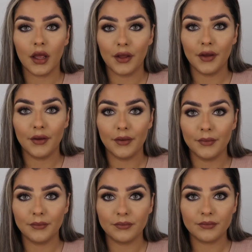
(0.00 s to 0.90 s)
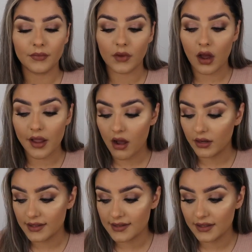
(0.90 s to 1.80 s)
I
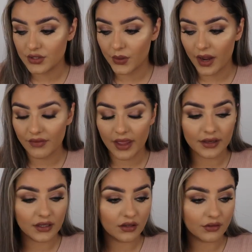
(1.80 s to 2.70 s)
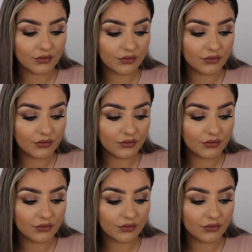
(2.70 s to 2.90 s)
honestly don't have any